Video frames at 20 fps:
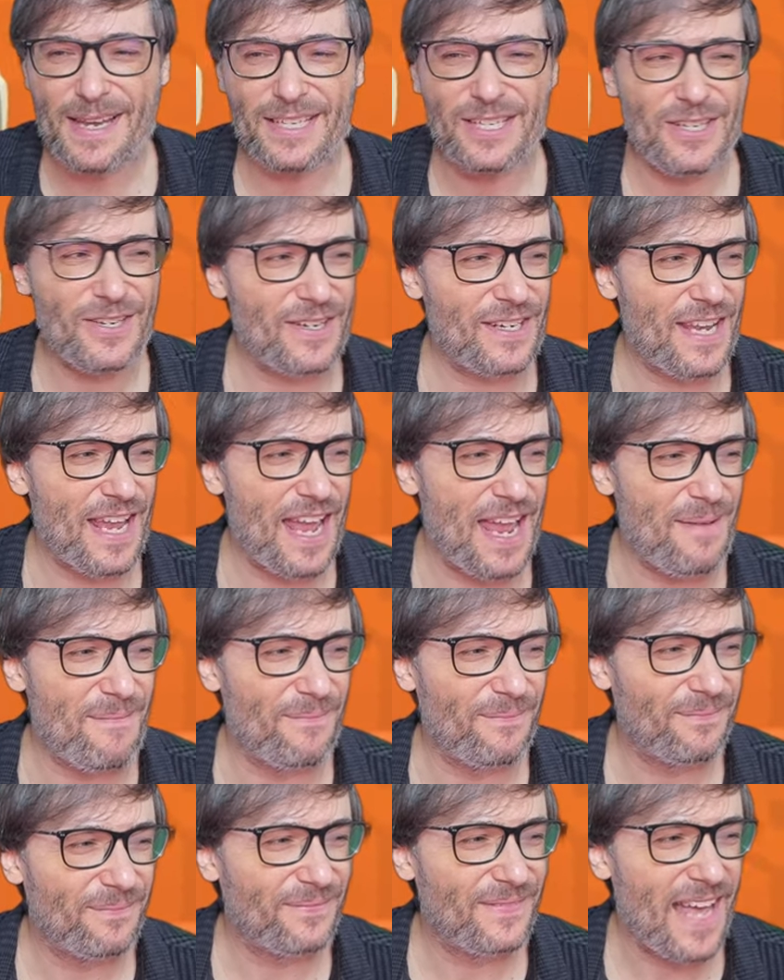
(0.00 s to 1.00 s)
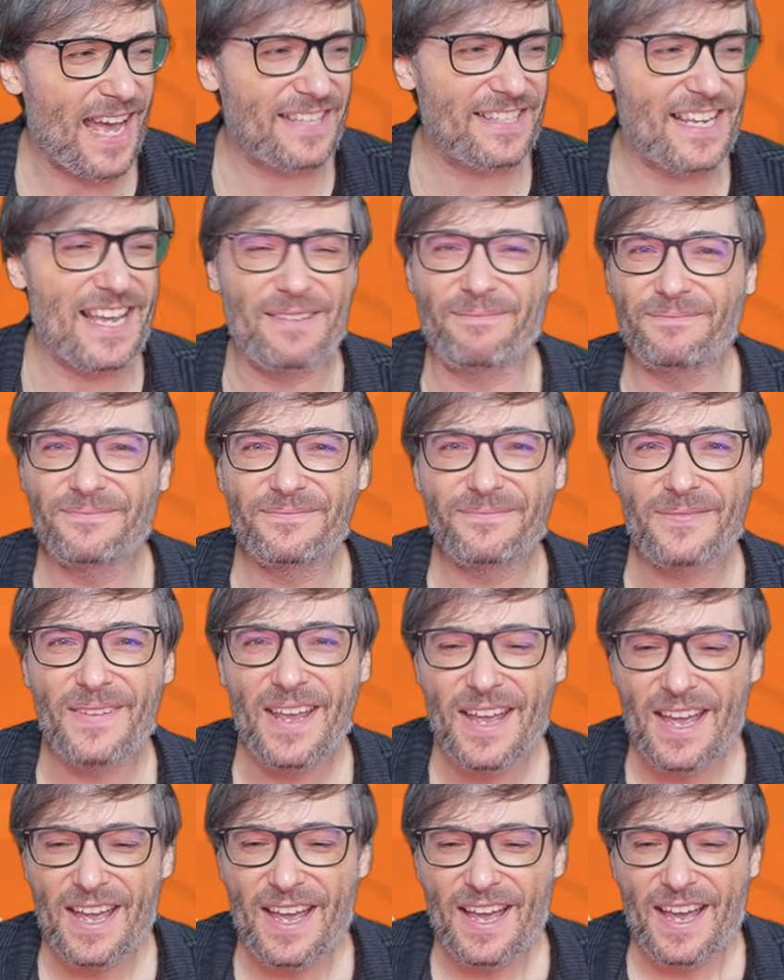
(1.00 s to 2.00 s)
Pitch Your Game. That's it.
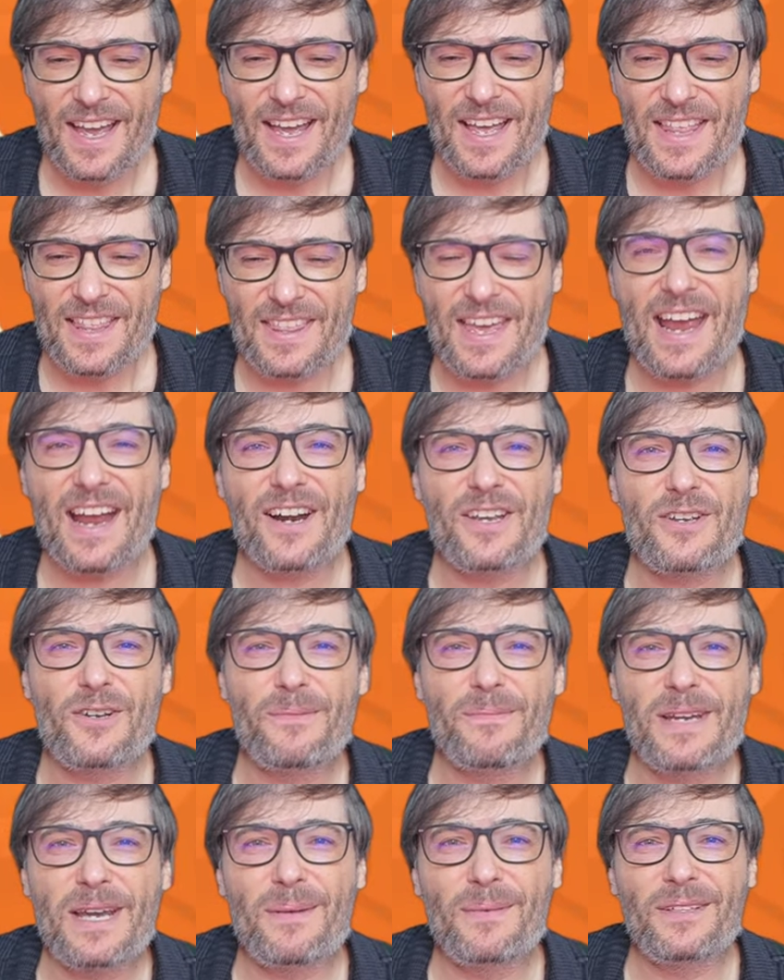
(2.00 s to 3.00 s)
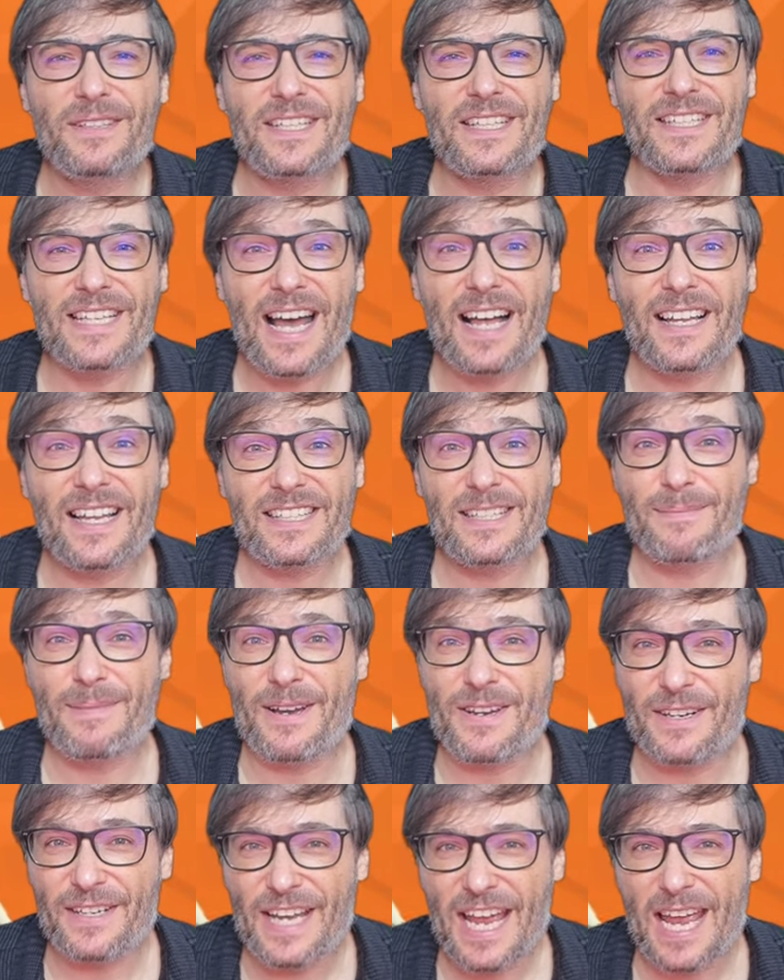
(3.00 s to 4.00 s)
There you'll be able to tell us
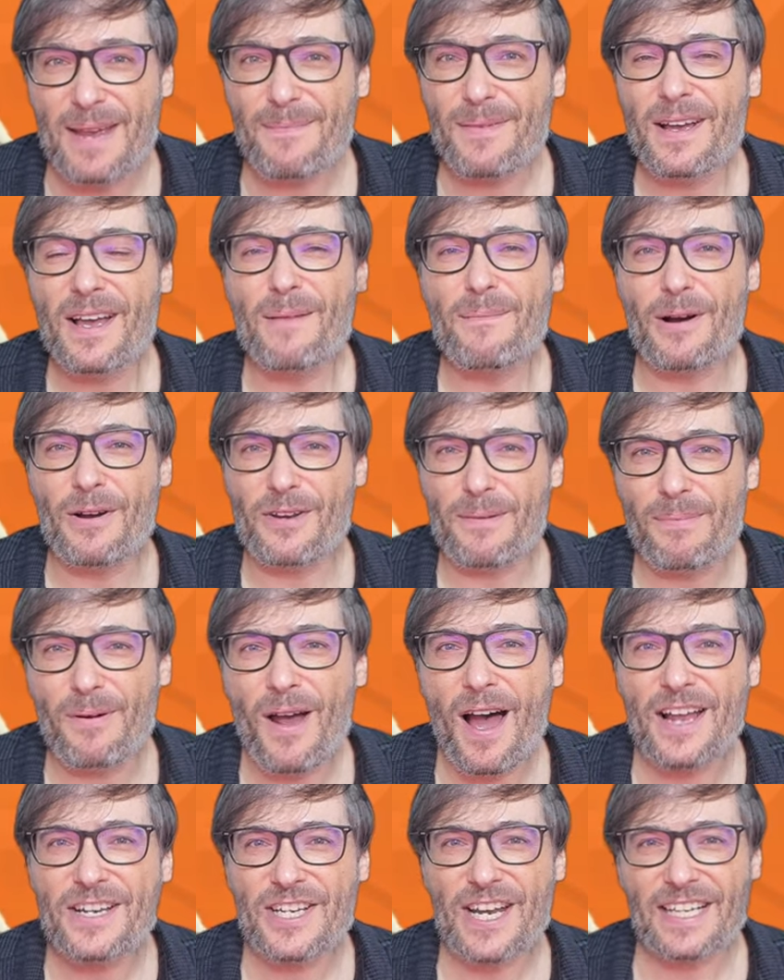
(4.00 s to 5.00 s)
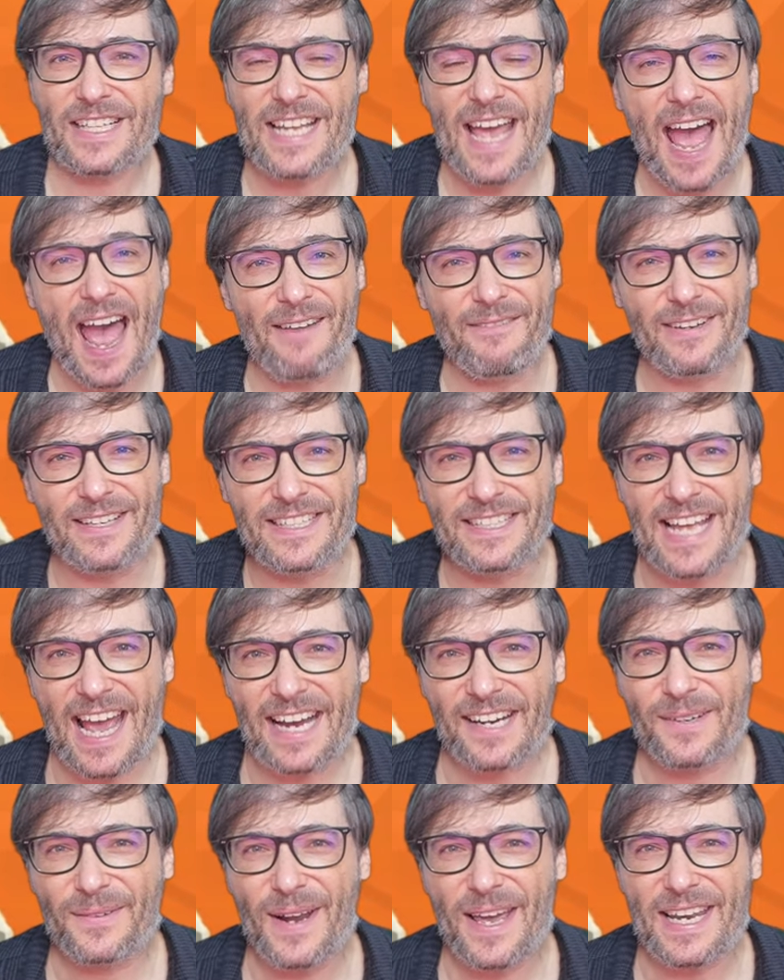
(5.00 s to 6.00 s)
about your game, about your project, have a
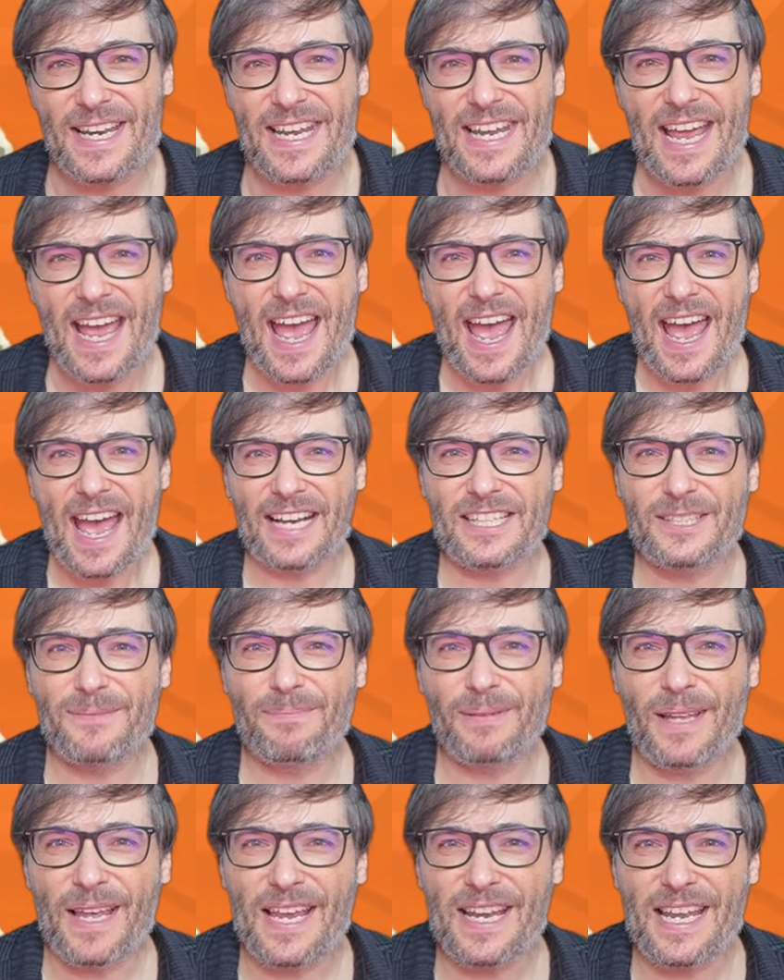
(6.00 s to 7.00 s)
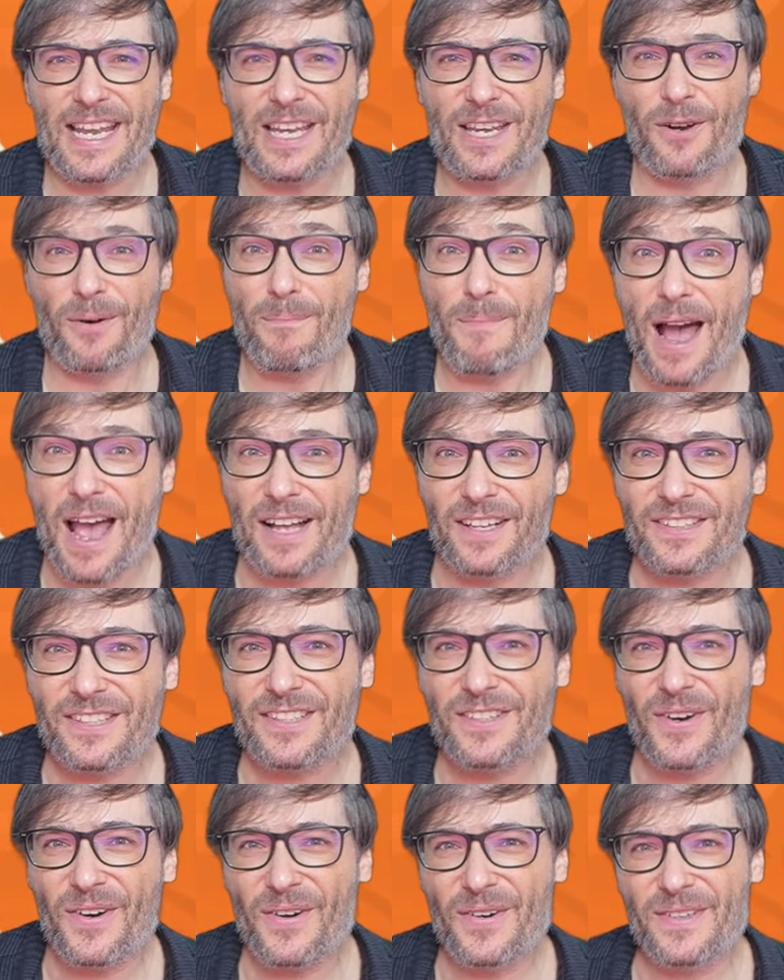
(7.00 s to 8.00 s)
deck ready, explaining your
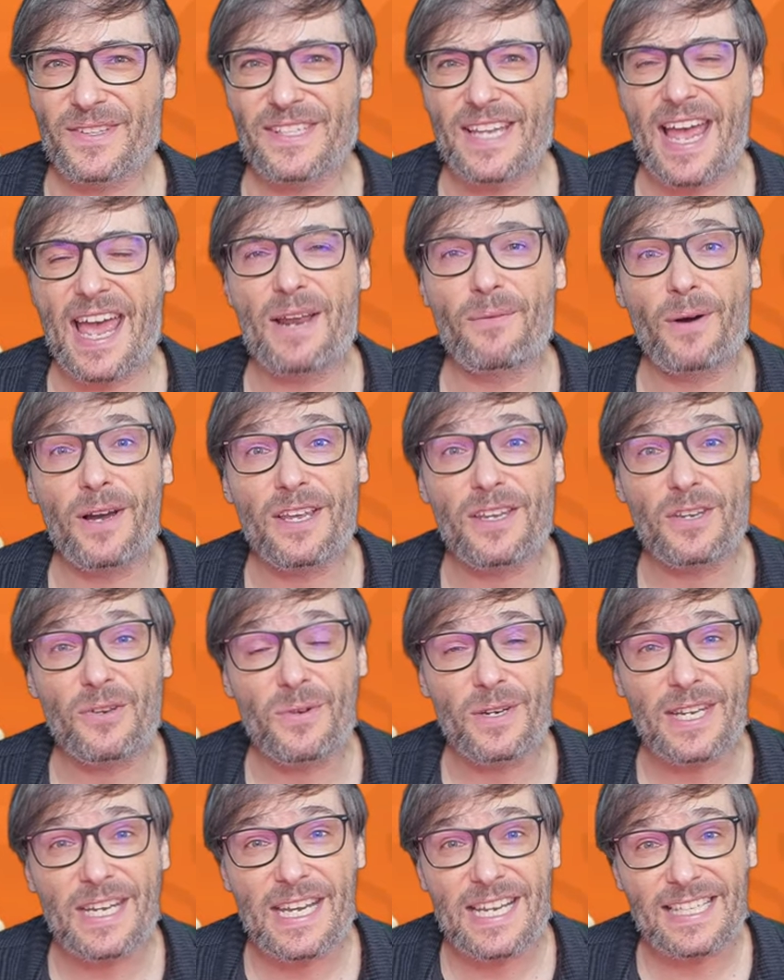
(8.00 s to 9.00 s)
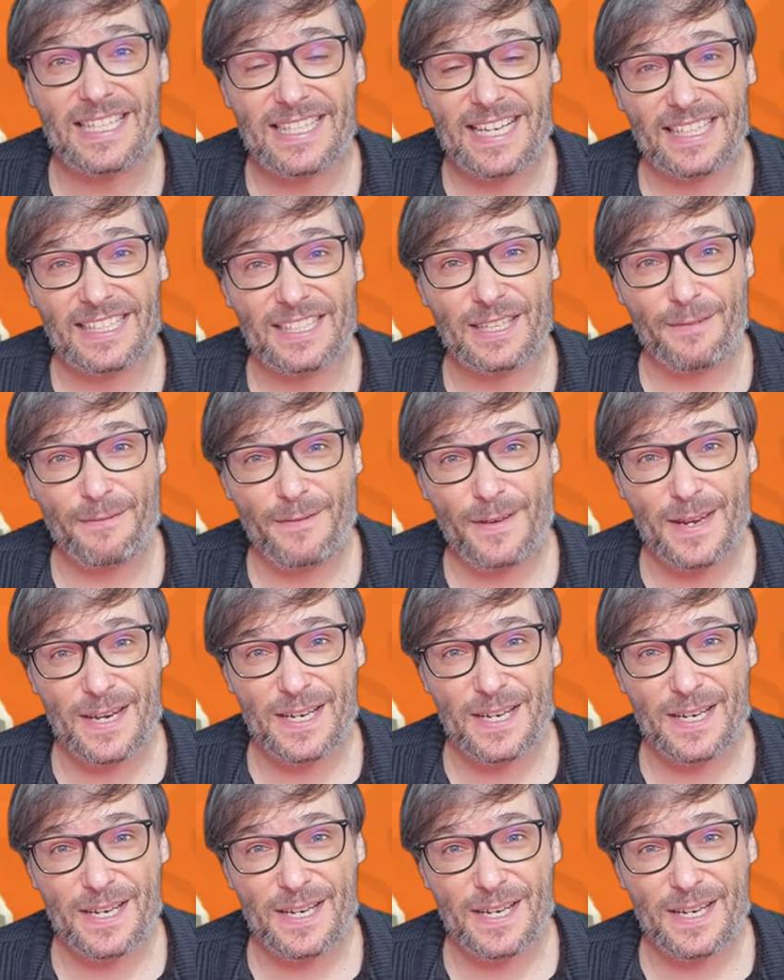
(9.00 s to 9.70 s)
milestones and what you need to get to the